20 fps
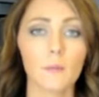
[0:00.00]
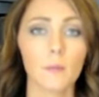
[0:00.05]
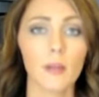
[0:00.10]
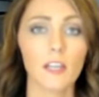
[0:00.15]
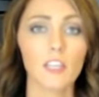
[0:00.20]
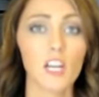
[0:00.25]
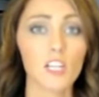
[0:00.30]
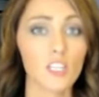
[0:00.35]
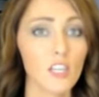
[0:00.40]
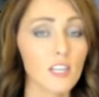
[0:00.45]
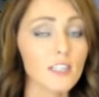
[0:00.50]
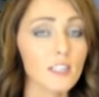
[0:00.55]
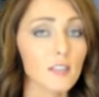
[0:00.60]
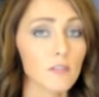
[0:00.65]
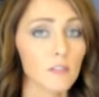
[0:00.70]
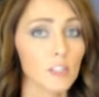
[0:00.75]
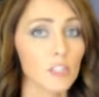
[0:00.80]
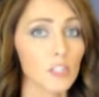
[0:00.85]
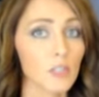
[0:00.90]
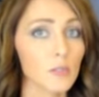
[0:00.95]
my digestive
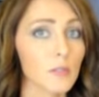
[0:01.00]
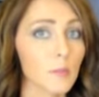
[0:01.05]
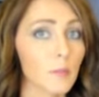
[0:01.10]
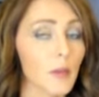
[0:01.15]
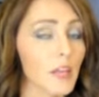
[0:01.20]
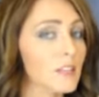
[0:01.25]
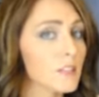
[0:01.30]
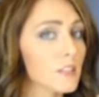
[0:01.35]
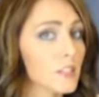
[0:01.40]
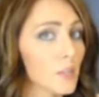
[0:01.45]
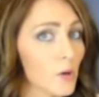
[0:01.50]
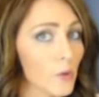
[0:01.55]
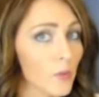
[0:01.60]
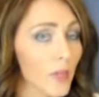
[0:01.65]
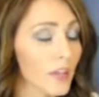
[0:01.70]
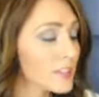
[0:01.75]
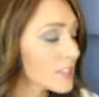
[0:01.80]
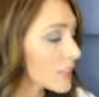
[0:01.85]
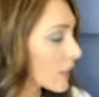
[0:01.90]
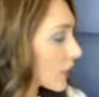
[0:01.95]
issues a bit, so
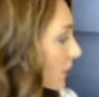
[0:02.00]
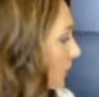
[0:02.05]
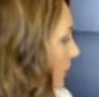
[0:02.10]
that's good.